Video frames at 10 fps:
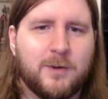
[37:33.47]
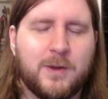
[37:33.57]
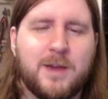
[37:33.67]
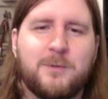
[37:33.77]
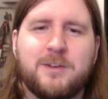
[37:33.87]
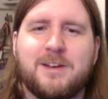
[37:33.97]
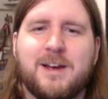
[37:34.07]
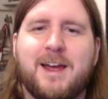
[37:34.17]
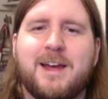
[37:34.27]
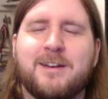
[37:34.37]
Okay, and we see
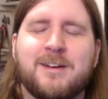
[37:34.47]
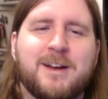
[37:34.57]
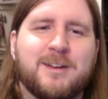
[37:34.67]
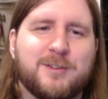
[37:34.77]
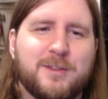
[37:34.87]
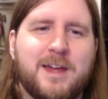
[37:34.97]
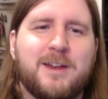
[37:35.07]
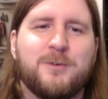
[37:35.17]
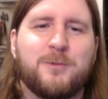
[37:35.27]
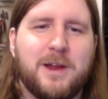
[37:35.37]
a hand. So
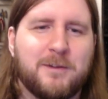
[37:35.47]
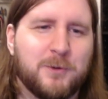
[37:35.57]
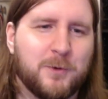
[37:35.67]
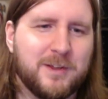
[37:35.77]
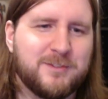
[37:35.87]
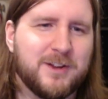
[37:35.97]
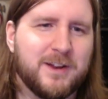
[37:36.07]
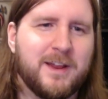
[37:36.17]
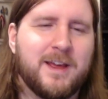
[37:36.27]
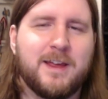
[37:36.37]
then we have to
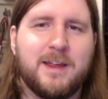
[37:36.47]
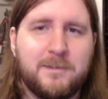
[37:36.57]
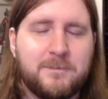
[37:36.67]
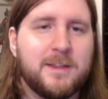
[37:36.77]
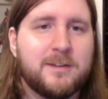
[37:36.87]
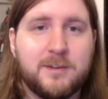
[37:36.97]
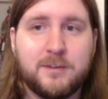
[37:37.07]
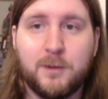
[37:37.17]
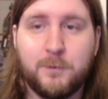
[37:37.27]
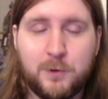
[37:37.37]
question if this
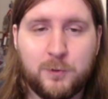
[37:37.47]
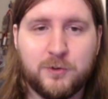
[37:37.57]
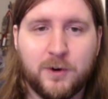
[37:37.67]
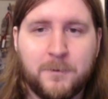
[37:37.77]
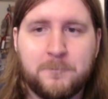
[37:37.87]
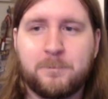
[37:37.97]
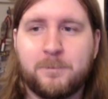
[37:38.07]
is the future,